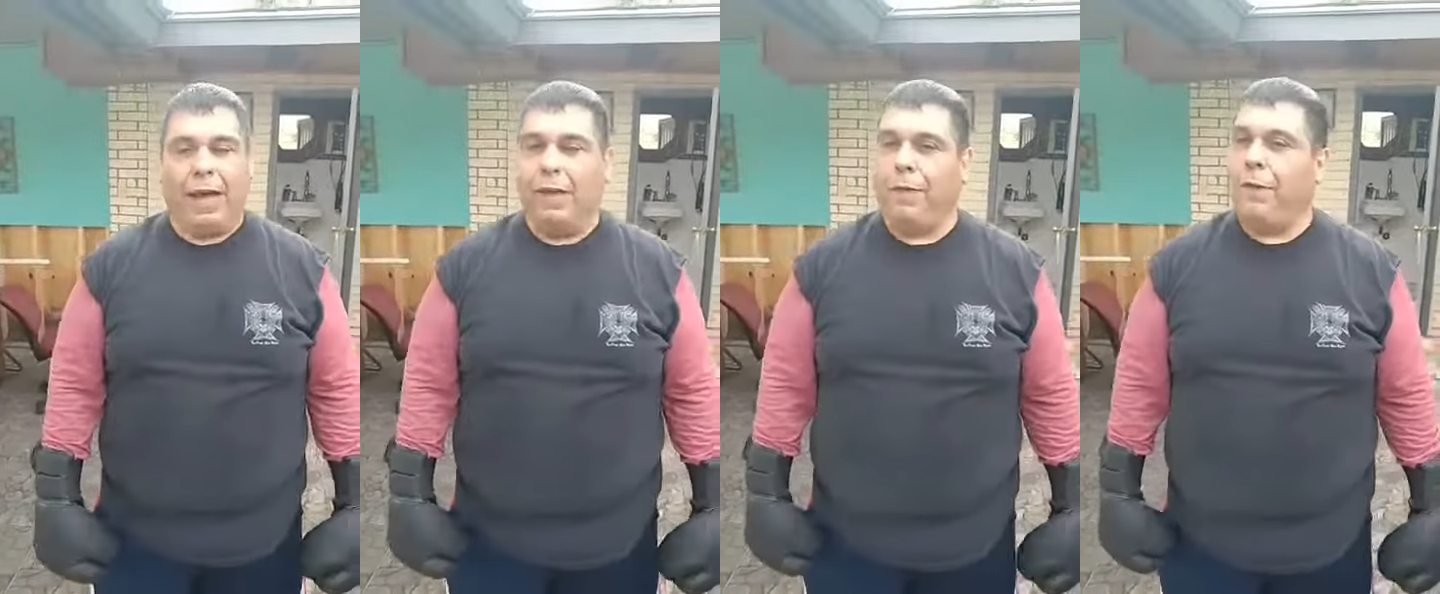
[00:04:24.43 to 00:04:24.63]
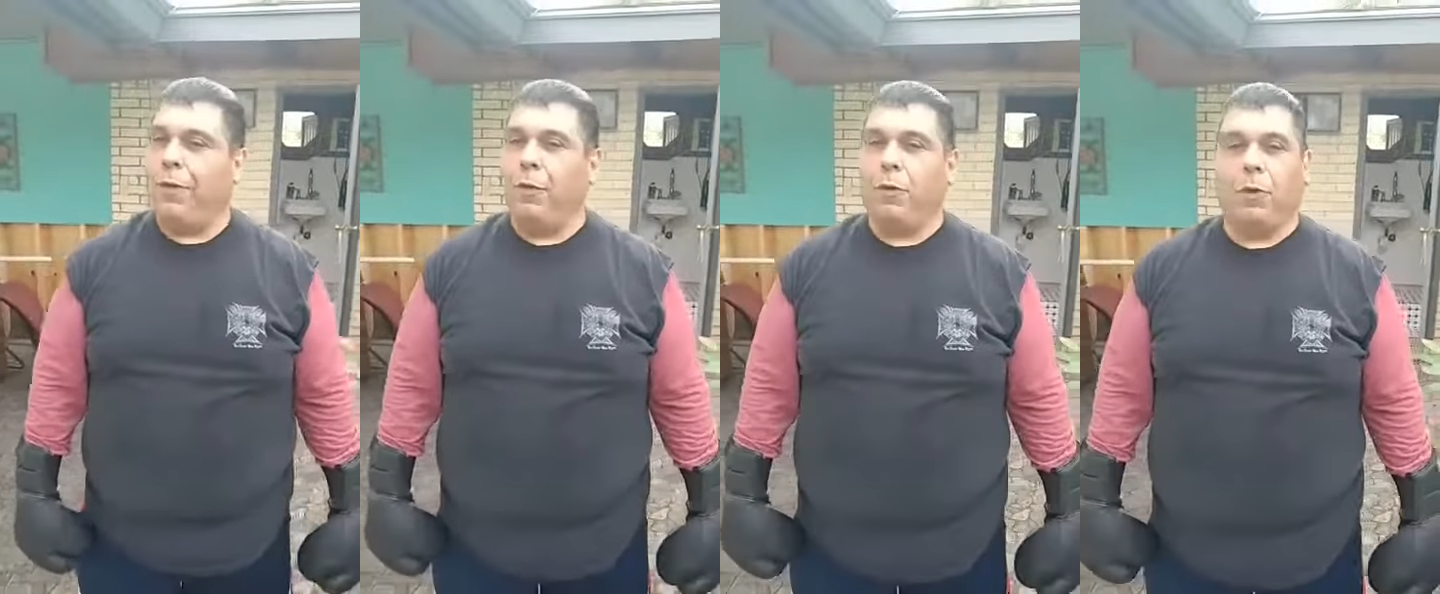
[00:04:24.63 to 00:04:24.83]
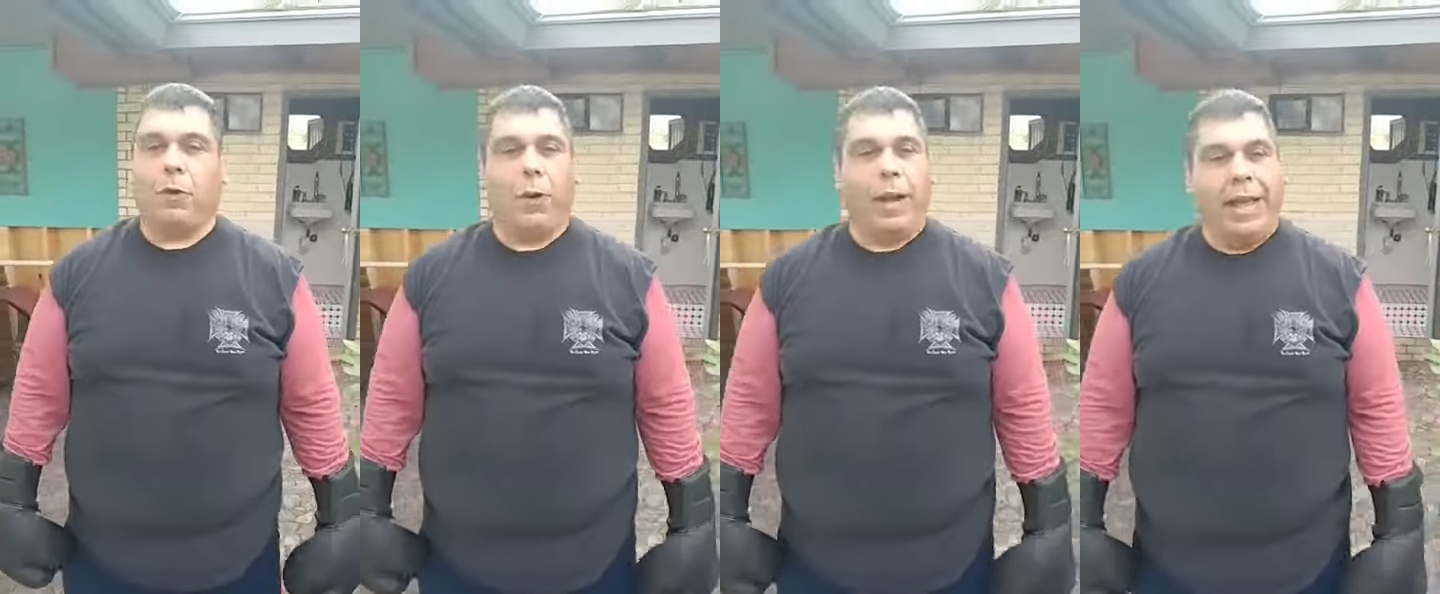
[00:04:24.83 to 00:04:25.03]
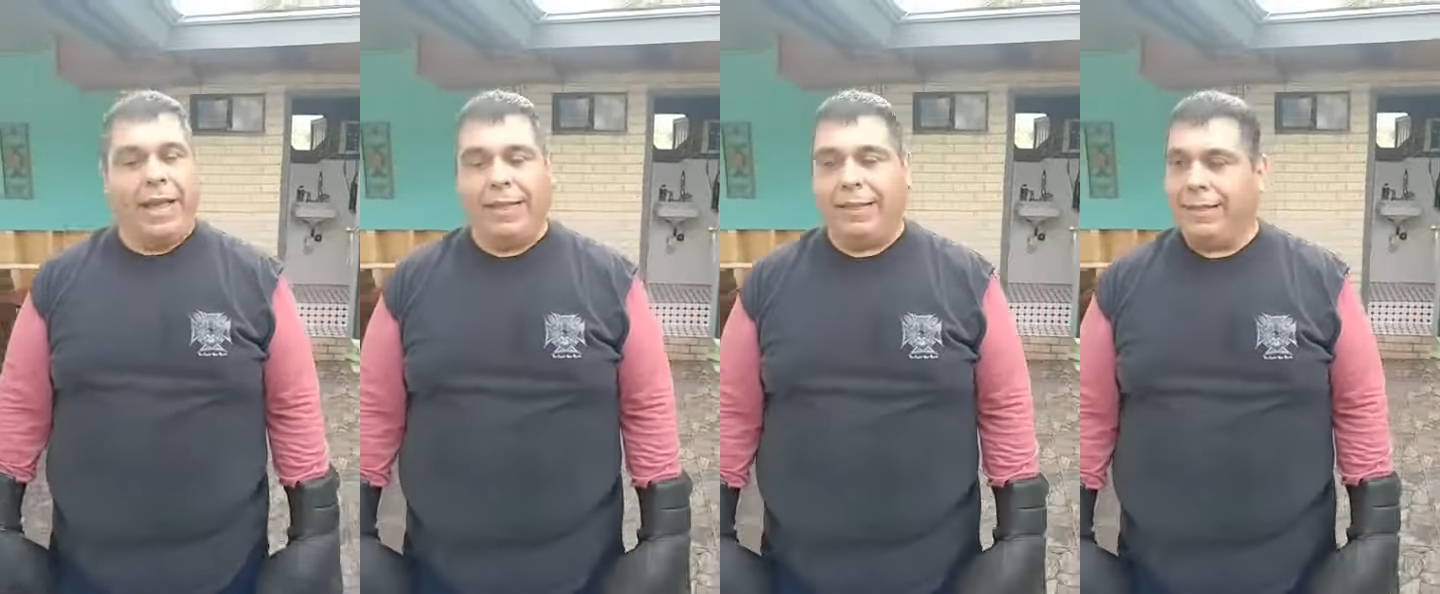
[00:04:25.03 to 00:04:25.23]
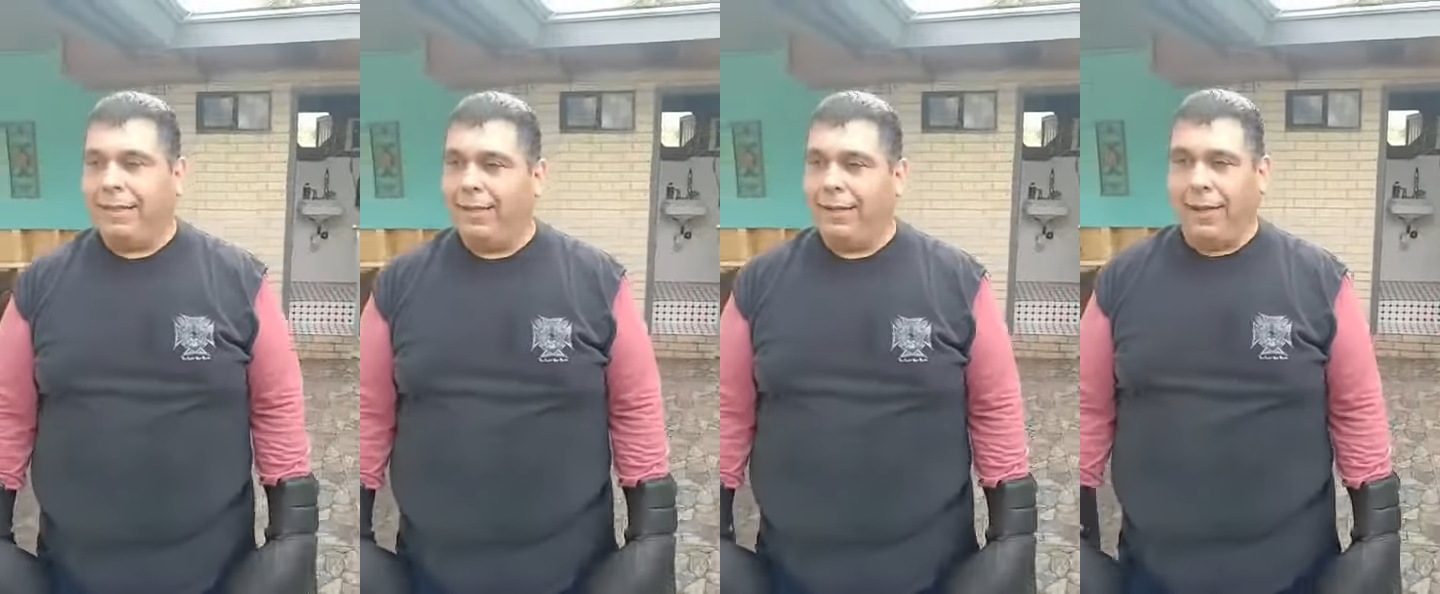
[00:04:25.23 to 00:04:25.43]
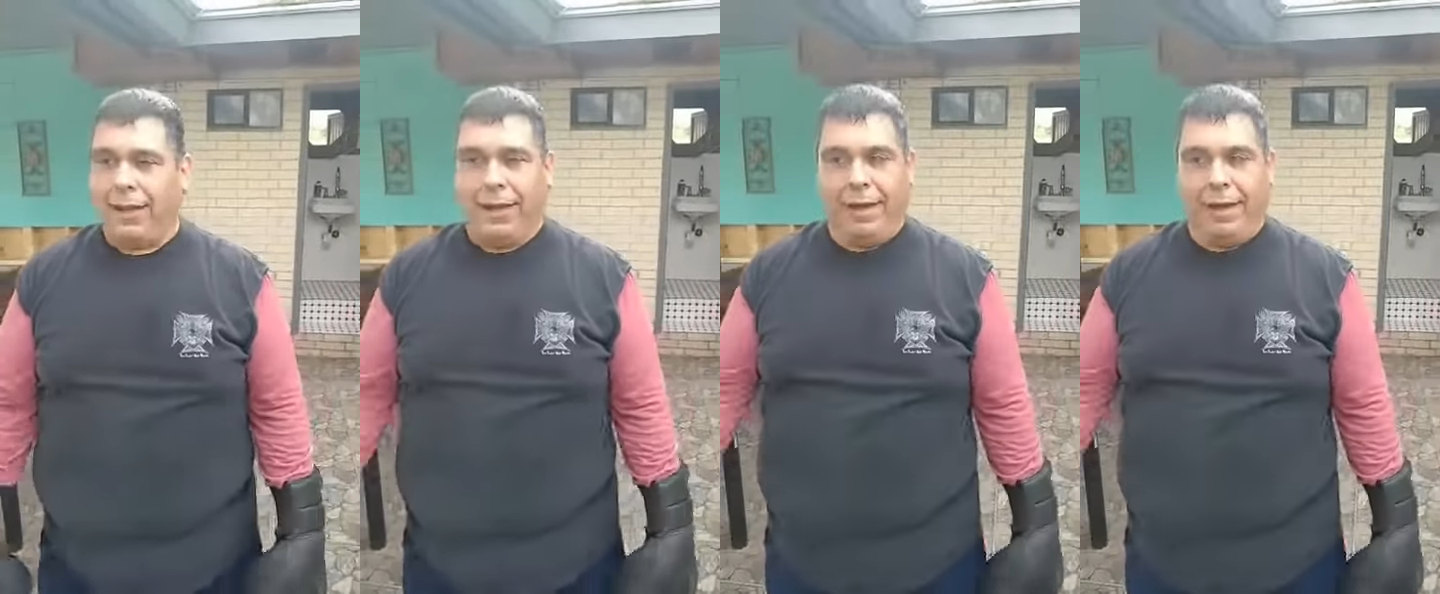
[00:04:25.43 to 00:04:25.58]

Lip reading: I feel great.